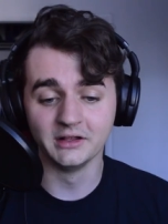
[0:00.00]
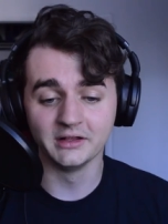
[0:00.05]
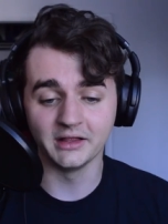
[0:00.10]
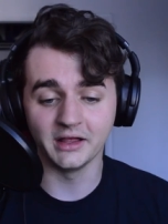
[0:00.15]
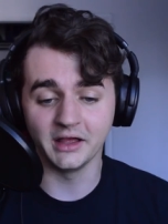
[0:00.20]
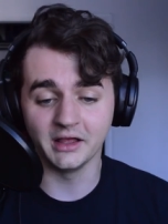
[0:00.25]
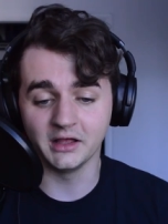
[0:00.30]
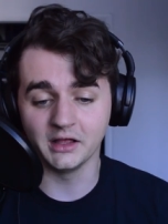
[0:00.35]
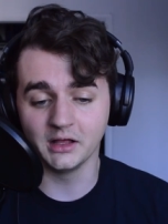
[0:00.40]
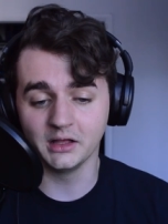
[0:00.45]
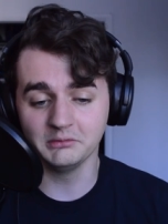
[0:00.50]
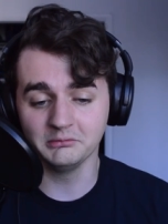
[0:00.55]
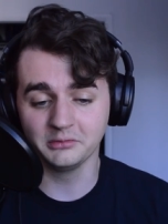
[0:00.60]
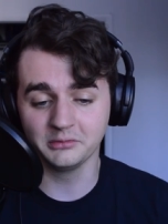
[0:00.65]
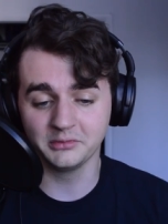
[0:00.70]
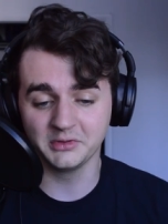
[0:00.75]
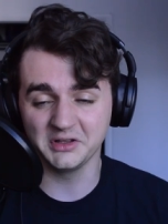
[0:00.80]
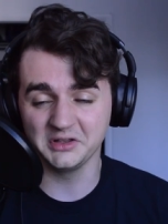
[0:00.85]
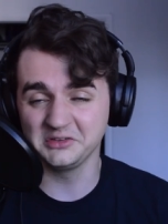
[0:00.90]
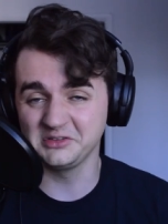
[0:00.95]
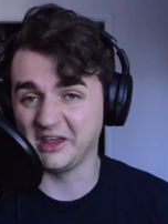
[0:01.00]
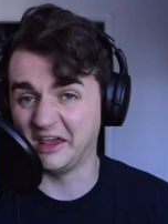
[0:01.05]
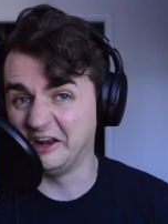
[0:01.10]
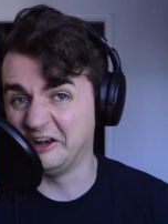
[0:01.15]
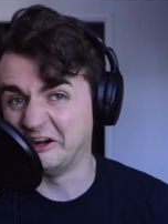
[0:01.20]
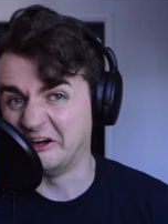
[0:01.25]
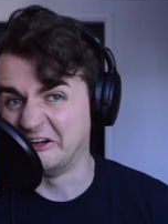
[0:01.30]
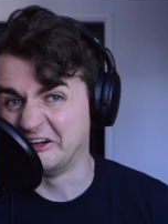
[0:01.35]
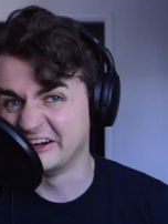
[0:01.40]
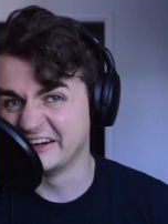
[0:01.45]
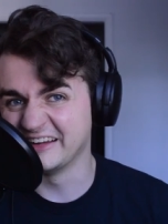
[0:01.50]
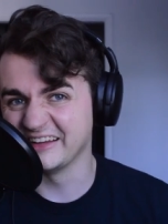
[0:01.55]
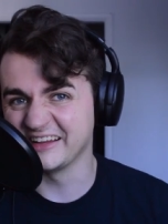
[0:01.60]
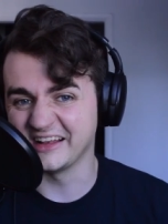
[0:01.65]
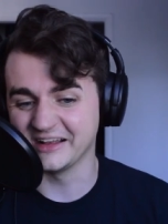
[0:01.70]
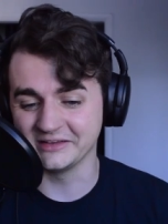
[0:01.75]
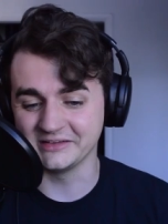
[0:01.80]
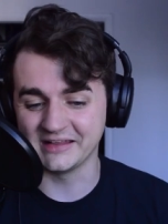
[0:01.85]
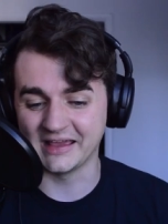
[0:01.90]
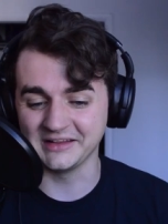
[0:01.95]
dinner!
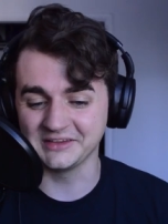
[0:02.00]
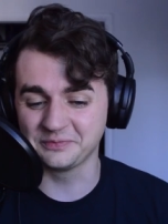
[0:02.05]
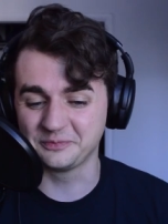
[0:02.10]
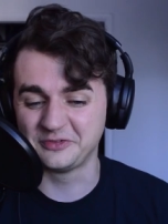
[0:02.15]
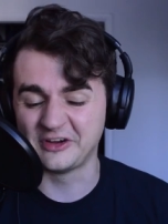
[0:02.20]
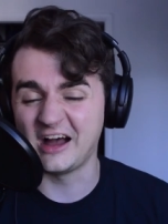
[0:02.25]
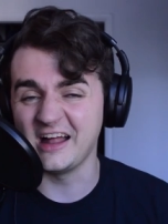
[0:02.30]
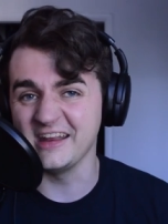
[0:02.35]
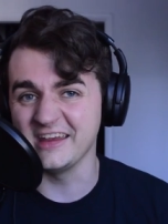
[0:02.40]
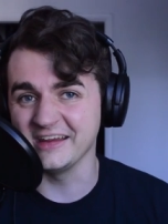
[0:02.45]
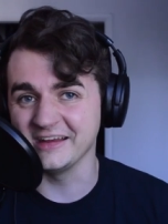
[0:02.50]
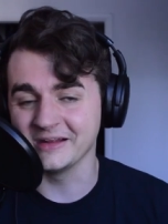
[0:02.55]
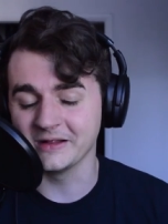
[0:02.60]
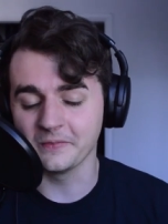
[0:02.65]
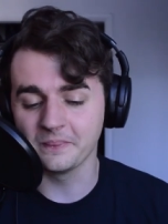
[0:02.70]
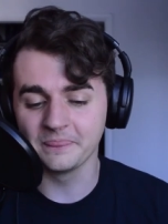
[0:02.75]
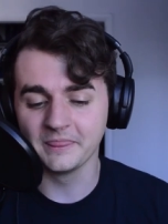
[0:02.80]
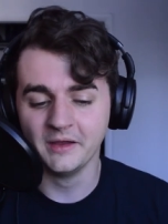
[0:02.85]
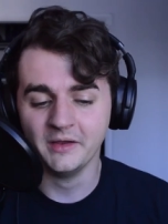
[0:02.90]
Uh, that's funny!